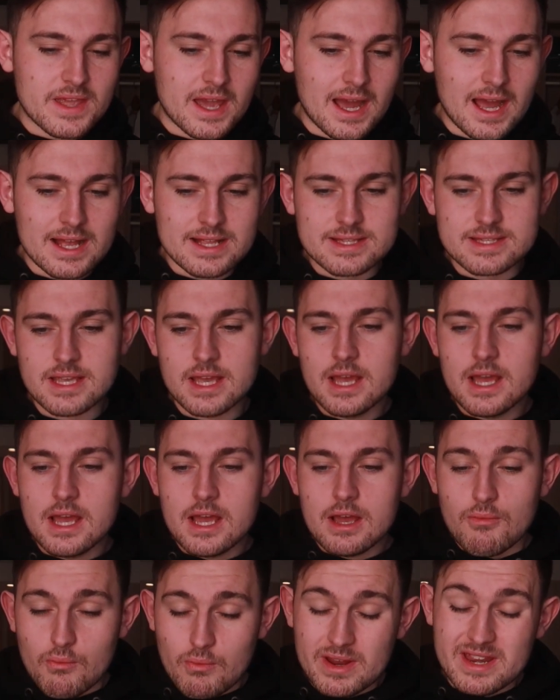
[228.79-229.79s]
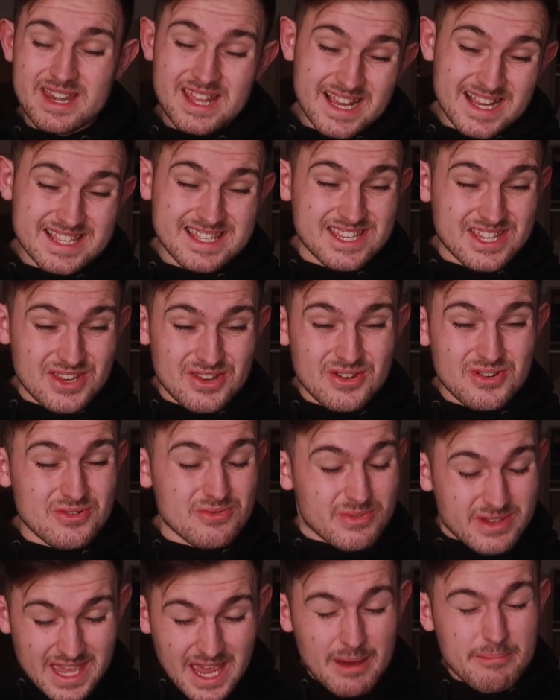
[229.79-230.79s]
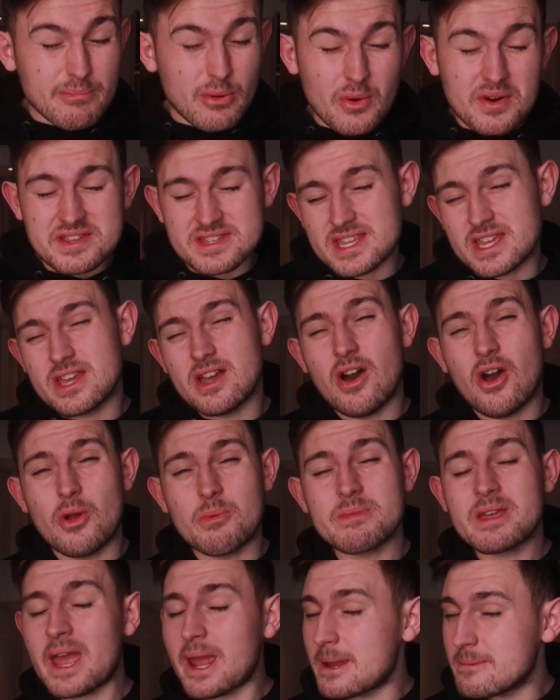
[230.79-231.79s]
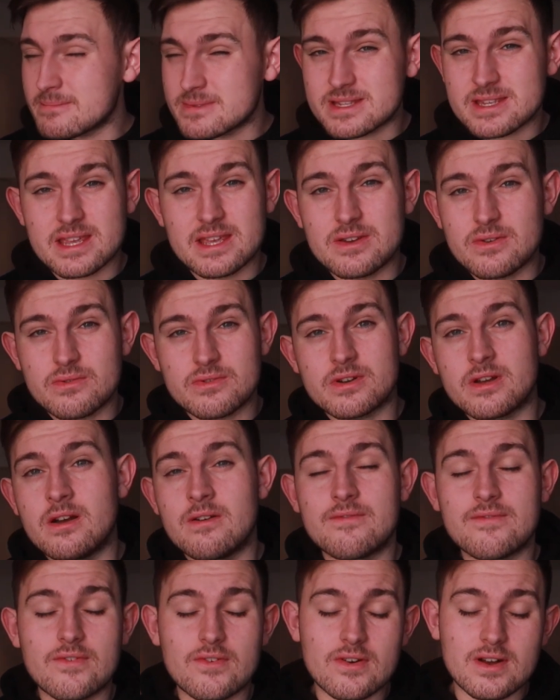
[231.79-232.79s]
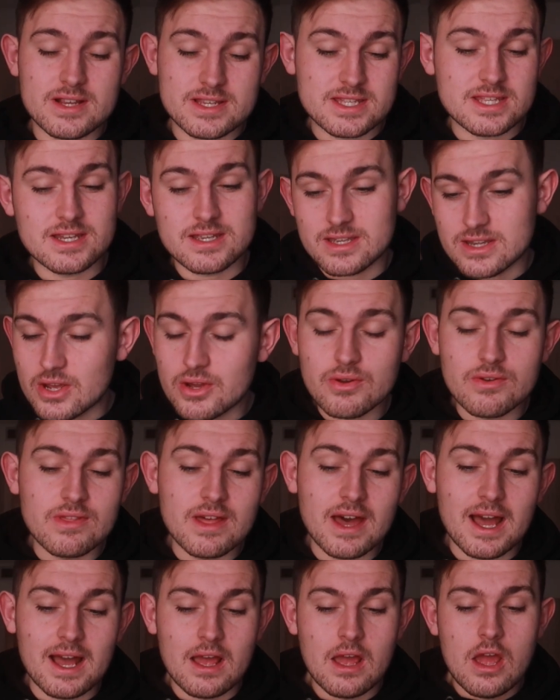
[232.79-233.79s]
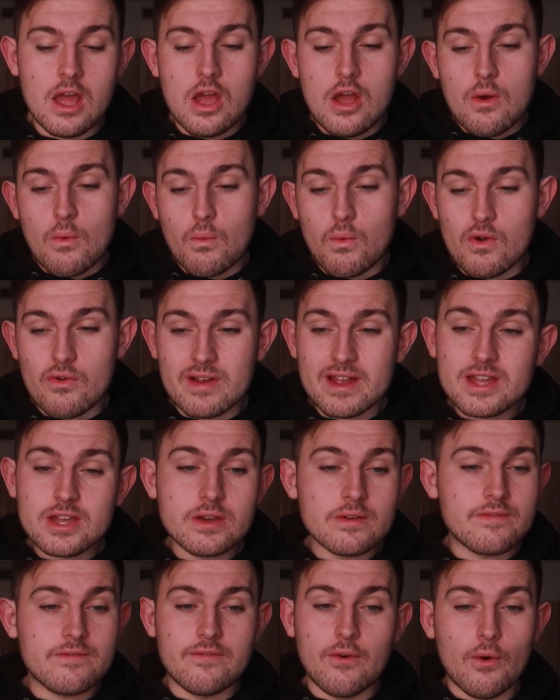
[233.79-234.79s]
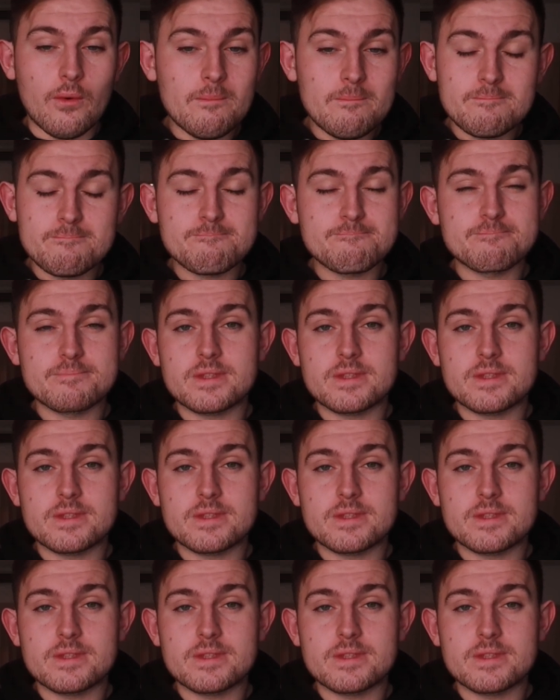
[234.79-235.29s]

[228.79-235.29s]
And we need to get points at your home games in order for us to do that. We're in good form.